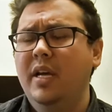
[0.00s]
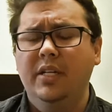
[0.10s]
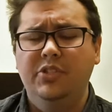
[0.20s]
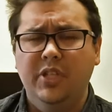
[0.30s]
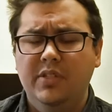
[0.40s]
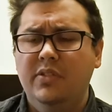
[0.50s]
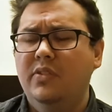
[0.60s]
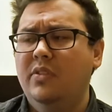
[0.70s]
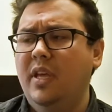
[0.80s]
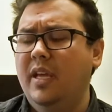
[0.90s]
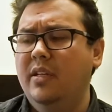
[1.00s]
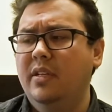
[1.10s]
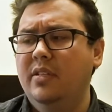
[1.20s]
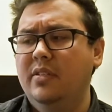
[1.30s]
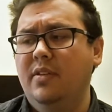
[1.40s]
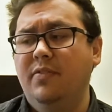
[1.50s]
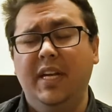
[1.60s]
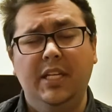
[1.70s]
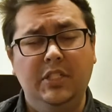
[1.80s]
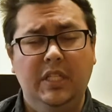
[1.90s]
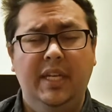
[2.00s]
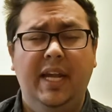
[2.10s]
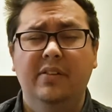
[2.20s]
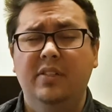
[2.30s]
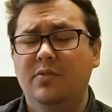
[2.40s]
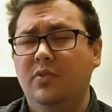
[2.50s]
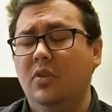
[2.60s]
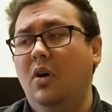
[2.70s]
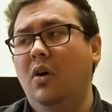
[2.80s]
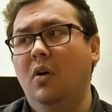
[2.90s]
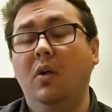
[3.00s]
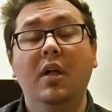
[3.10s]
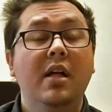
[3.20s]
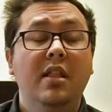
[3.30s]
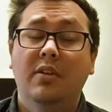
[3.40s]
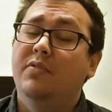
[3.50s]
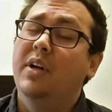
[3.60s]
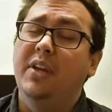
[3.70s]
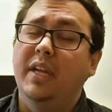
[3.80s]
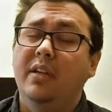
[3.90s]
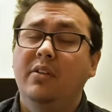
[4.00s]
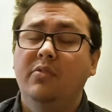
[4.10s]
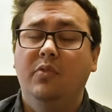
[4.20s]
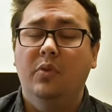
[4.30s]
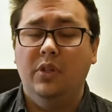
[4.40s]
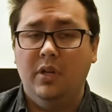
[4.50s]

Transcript: adjusts and does financial analysis for all the funding for the